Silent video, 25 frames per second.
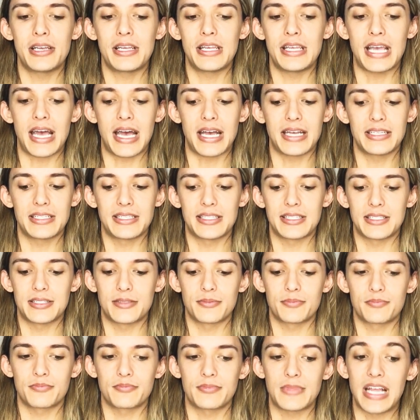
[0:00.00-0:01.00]
Yes.
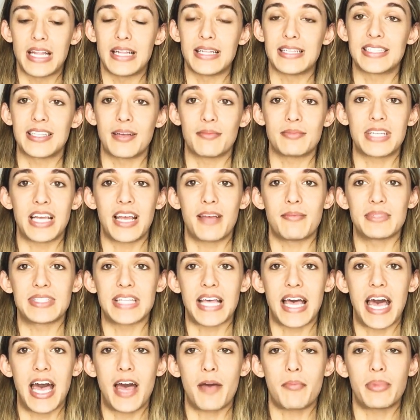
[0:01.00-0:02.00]
And sometimes
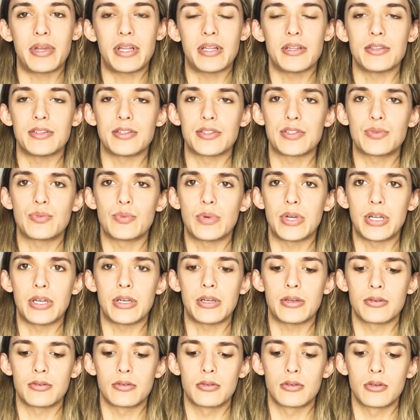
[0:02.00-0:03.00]
that happens
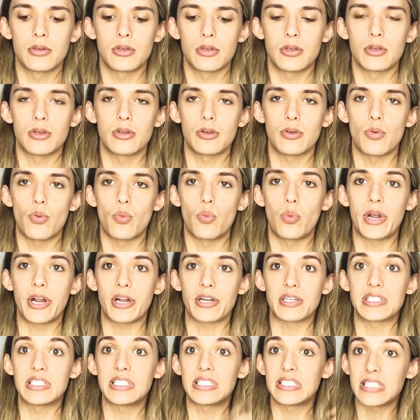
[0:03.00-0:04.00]
when
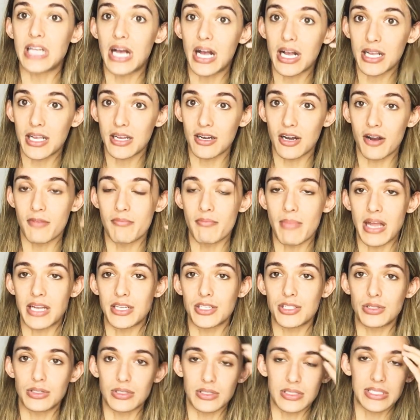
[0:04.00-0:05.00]
we're stuck in our
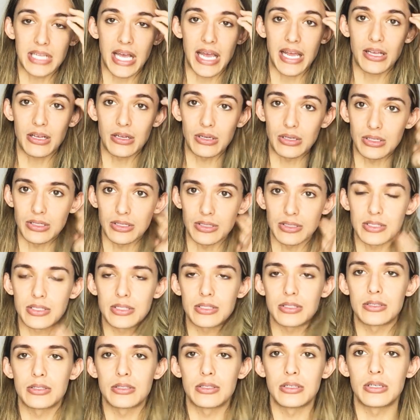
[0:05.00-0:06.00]
mental
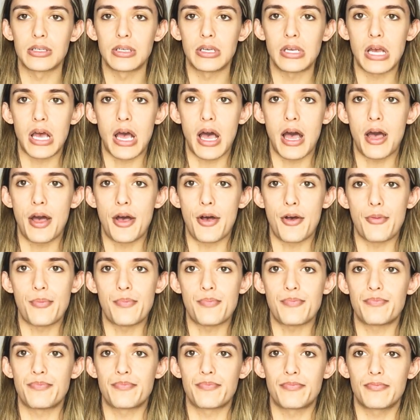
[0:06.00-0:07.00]
cycles
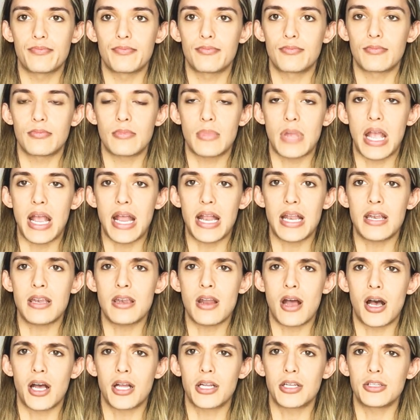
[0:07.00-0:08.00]
and
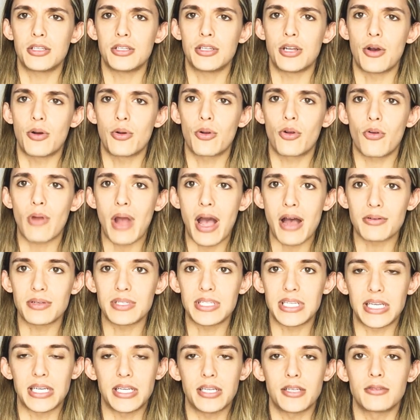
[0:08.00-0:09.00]
not,
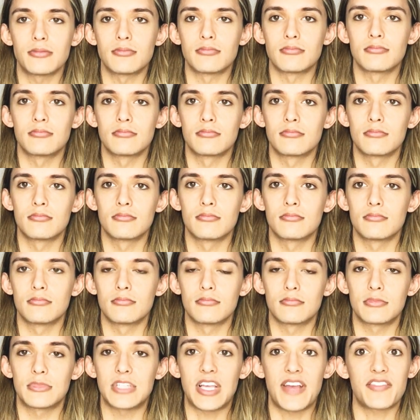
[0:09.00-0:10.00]
grounded.
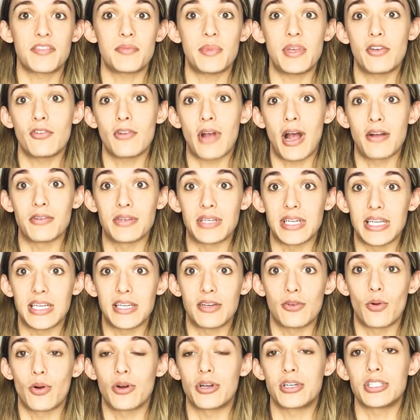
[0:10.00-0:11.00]
You have to be grounded
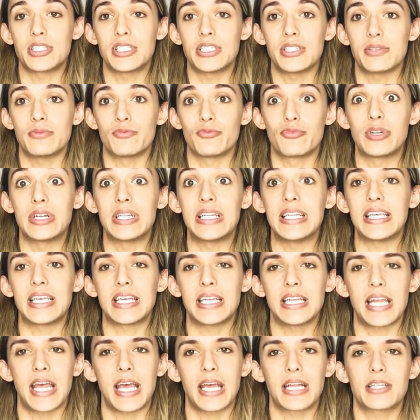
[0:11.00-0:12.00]
in order to really
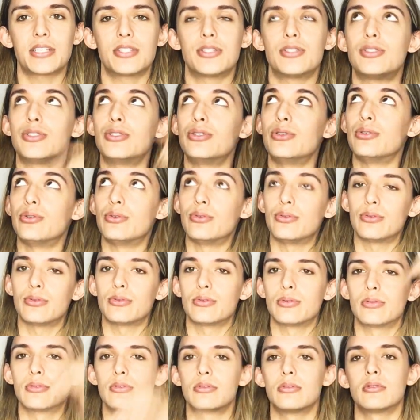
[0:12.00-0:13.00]
connect to
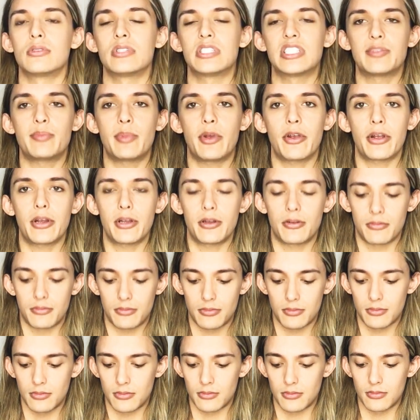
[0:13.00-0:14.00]
spirit.
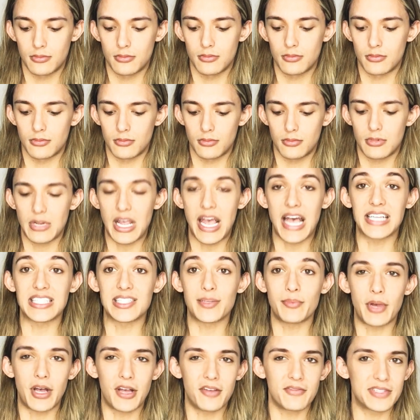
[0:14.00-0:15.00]
As
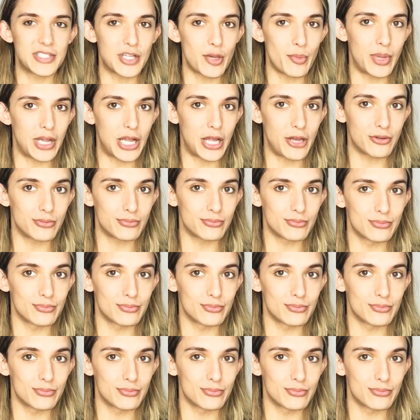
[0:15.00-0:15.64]
above, so below.